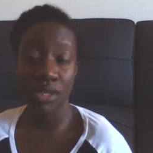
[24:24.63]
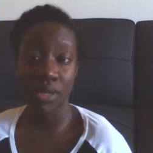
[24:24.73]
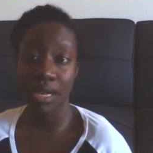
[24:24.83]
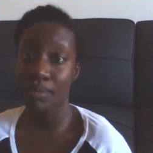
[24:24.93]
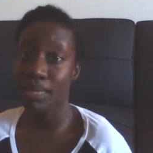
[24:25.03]
You
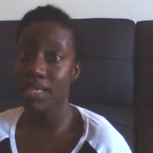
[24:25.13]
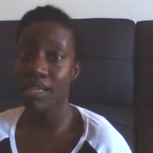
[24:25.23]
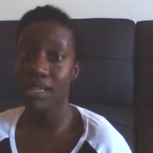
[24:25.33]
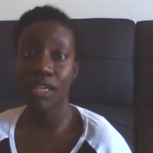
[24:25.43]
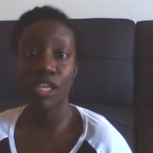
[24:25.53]
know what I
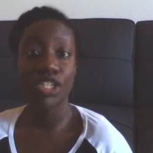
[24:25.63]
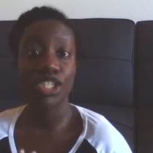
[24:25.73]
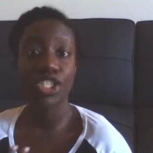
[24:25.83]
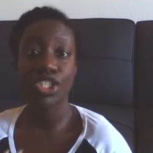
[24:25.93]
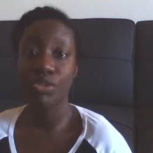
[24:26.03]
mean?
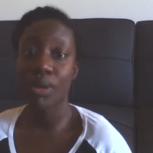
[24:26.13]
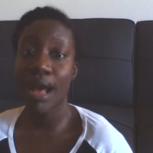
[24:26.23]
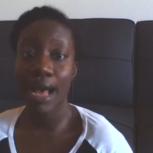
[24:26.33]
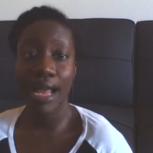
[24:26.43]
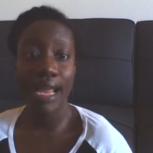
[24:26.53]
Just
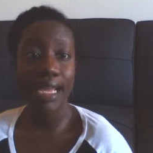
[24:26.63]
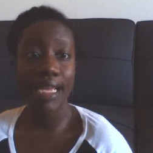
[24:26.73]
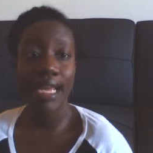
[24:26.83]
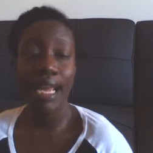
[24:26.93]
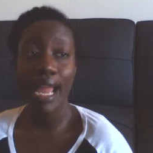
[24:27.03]

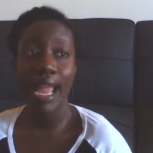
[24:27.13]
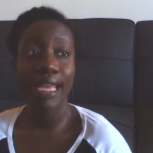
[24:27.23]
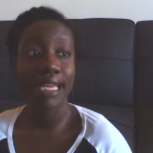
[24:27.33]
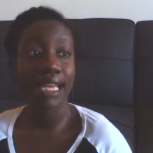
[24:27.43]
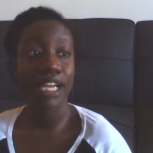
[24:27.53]
try
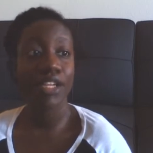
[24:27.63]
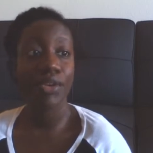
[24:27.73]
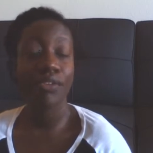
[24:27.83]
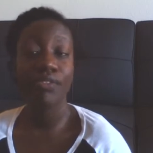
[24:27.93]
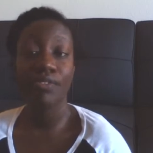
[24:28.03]
and get
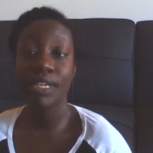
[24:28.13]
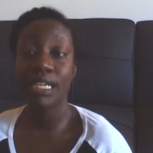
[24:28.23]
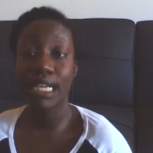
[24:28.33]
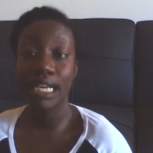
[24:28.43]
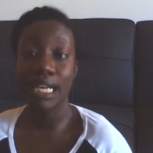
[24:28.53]
your
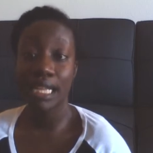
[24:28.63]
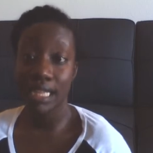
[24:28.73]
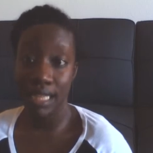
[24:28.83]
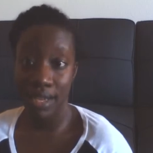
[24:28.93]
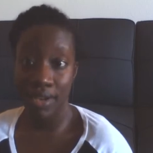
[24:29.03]
foot
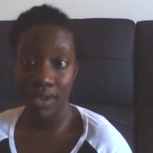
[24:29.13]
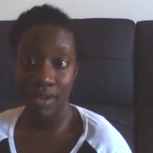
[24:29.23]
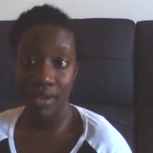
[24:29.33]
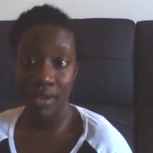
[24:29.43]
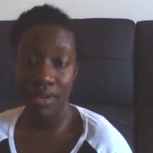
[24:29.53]
in
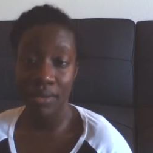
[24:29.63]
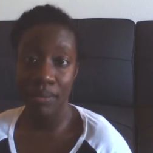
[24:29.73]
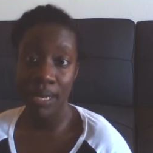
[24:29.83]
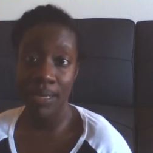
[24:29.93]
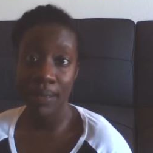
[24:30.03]
there,
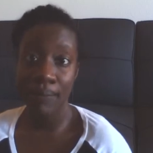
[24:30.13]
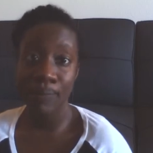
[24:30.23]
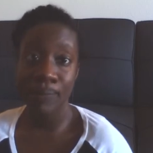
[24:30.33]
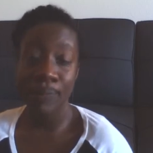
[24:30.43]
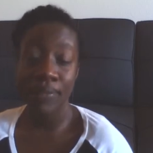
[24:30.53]
right?
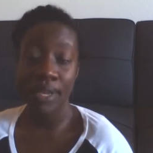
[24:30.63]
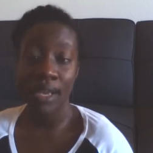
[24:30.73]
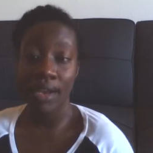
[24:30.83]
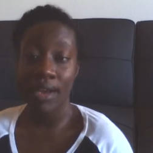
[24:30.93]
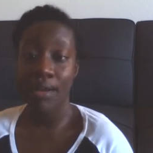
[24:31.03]

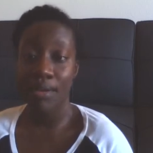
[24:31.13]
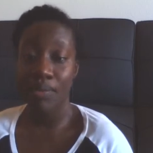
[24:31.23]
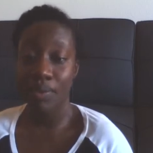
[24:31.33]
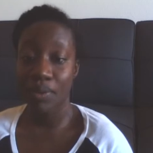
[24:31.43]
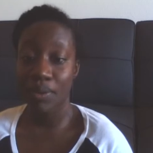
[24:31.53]

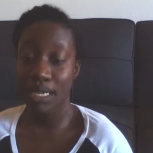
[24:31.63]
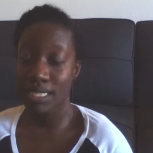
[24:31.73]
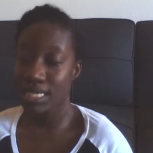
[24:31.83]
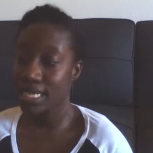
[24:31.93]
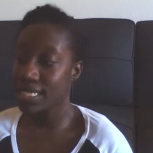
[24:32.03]
What
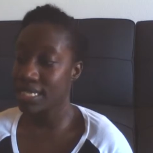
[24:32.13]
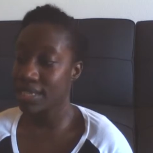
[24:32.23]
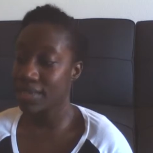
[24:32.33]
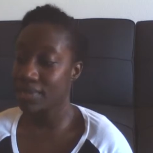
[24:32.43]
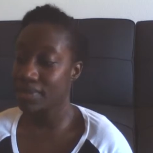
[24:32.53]
else can I
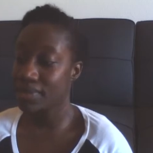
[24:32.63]
say?